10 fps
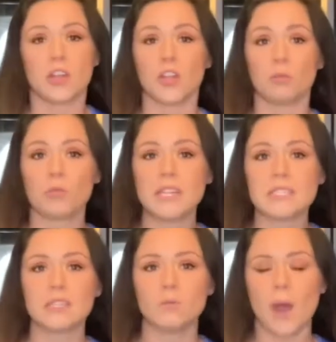The
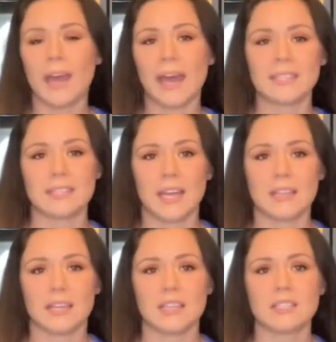reason why I say
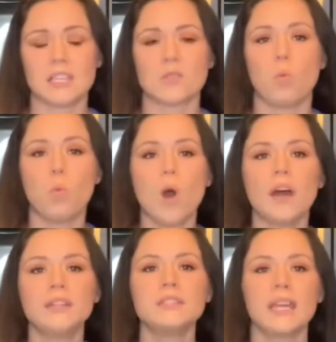this is
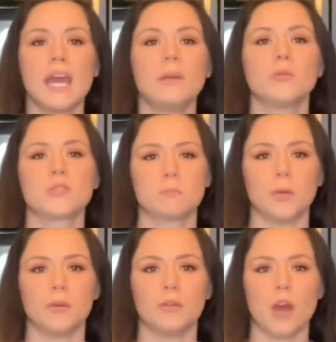1
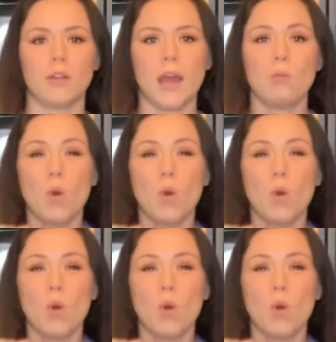tablespoon, all right?